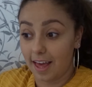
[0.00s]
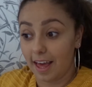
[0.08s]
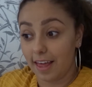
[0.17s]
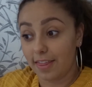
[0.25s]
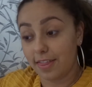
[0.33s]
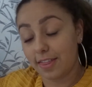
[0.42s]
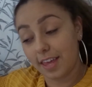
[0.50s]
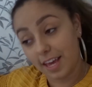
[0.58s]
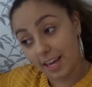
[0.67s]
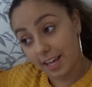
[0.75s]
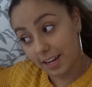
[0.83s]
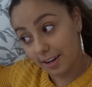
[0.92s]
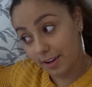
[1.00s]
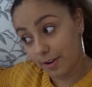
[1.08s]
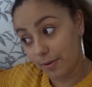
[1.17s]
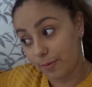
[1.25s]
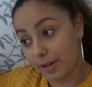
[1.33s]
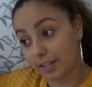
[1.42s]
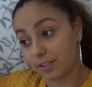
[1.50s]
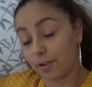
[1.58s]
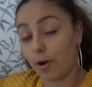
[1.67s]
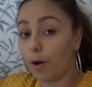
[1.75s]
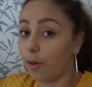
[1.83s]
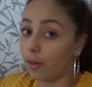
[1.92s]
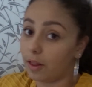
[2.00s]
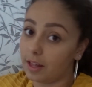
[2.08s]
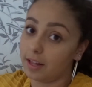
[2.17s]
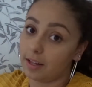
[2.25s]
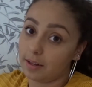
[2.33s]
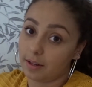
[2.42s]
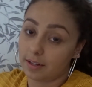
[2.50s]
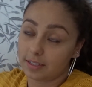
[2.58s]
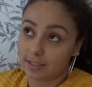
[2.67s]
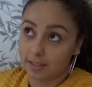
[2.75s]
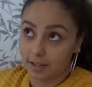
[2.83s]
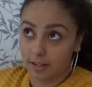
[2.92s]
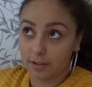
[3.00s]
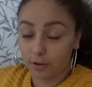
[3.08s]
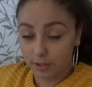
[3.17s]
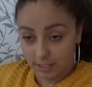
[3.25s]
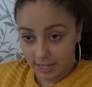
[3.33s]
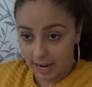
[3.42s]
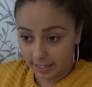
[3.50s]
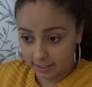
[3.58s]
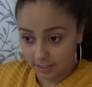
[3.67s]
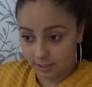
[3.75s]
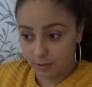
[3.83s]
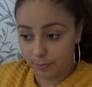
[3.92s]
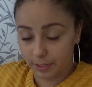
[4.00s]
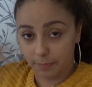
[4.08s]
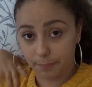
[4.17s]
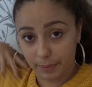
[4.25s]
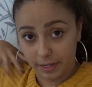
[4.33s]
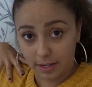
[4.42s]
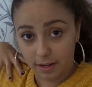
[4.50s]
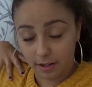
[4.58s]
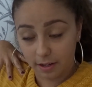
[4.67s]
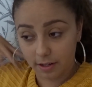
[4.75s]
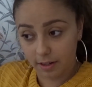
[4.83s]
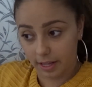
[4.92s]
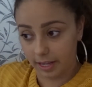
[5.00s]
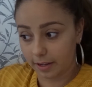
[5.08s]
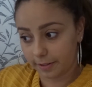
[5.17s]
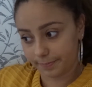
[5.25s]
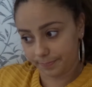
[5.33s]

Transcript: And then we had to call another taxi to bring a big, like,